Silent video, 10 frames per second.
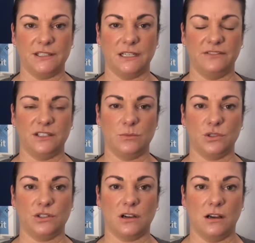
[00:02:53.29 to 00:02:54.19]
So if
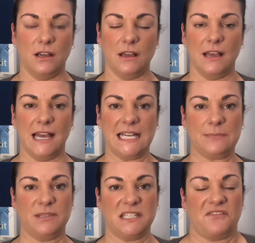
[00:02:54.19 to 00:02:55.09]
someone's got any
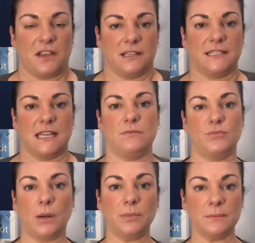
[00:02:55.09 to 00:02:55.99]
specific skin
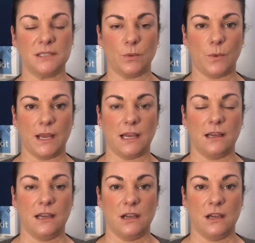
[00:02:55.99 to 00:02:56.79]
problems that we're